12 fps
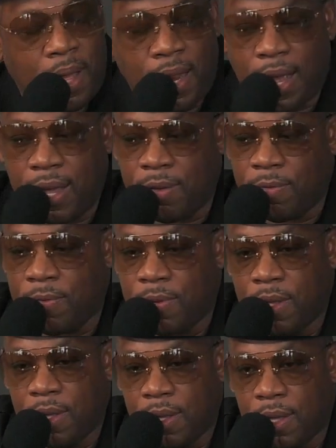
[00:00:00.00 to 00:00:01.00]
in my life,
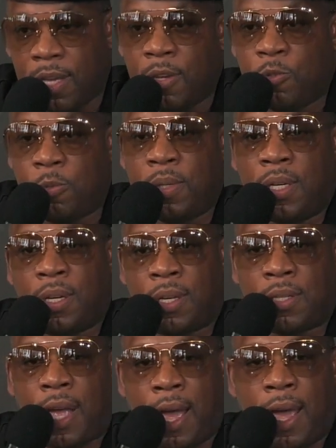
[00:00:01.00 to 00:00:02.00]
it was
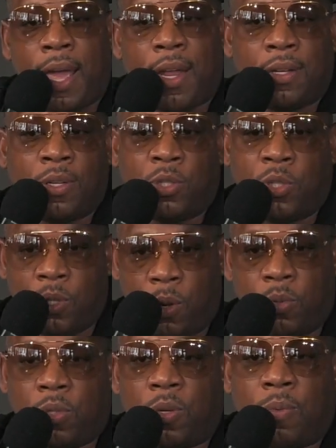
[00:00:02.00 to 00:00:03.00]
because I had to
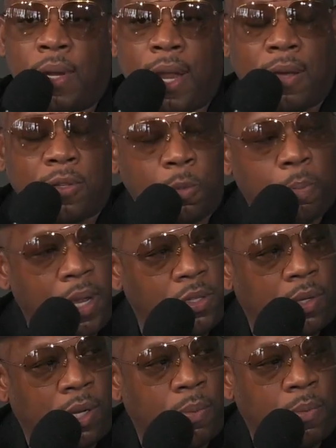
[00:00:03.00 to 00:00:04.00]
show someone how
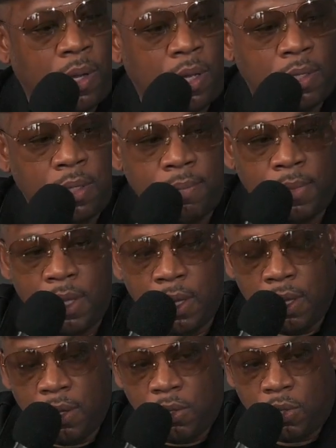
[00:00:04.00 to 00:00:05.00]
special it was.
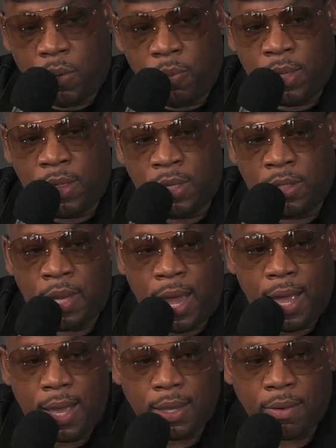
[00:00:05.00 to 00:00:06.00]
So with the
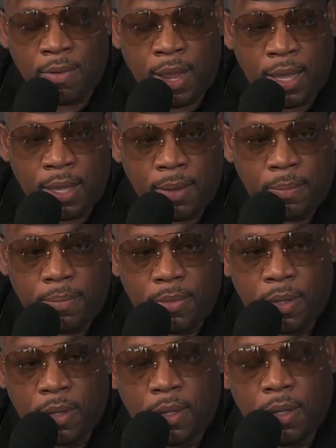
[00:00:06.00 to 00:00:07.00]
doc, right,
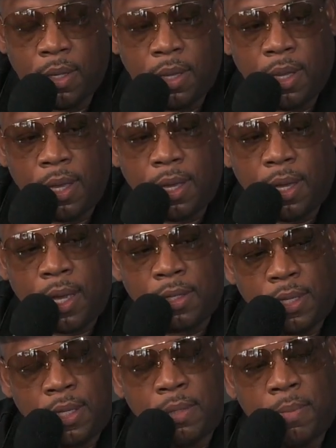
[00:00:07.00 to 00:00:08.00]
I
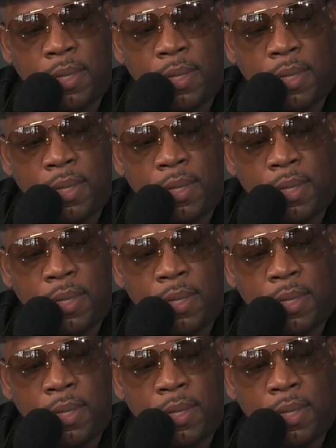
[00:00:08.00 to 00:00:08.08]
said